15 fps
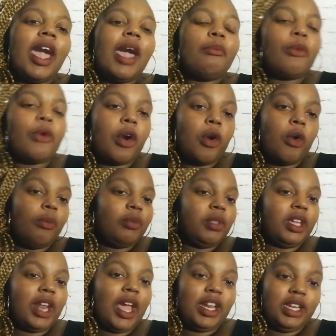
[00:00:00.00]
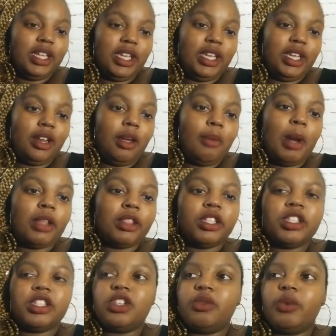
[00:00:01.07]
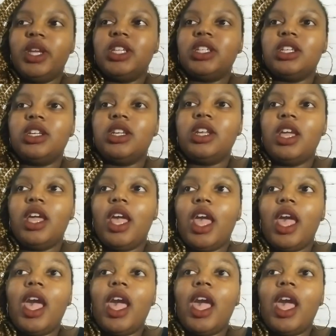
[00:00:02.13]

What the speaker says: he had more hope than I did about the situation.